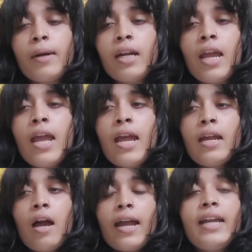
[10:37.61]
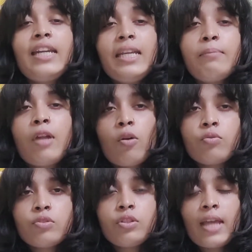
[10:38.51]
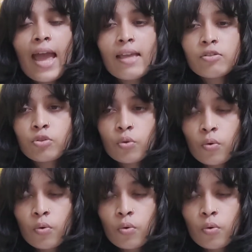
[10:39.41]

But again, deep down, she has,